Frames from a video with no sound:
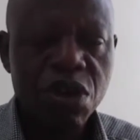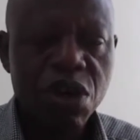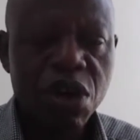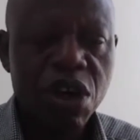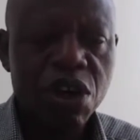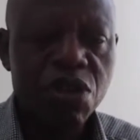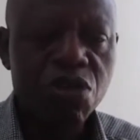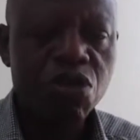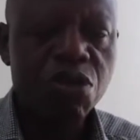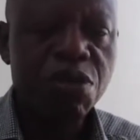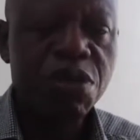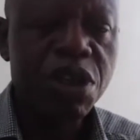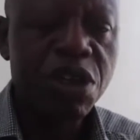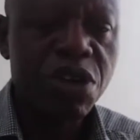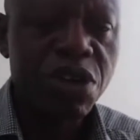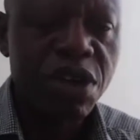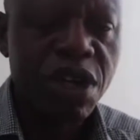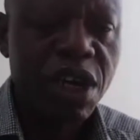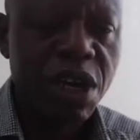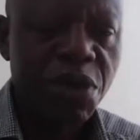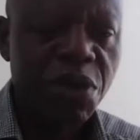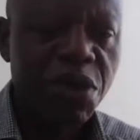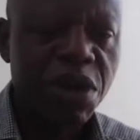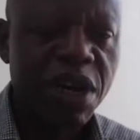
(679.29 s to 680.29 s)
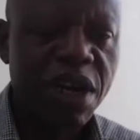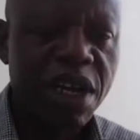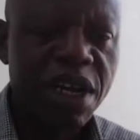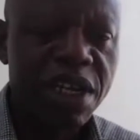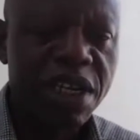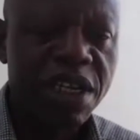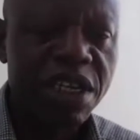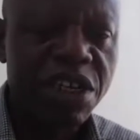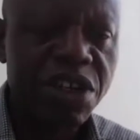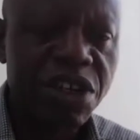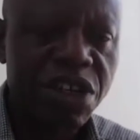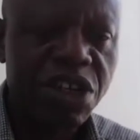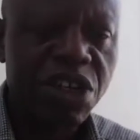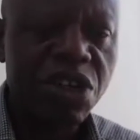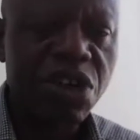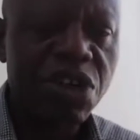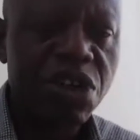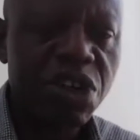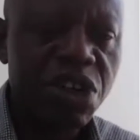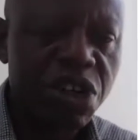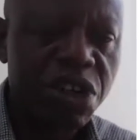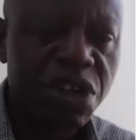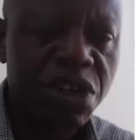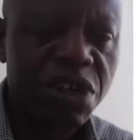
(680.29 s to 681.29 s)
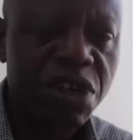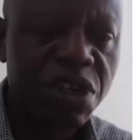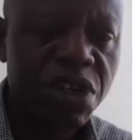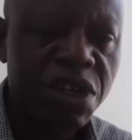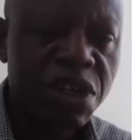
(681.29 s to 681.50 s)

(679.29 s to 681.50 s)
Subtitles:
But it could be the other way around, a reduction,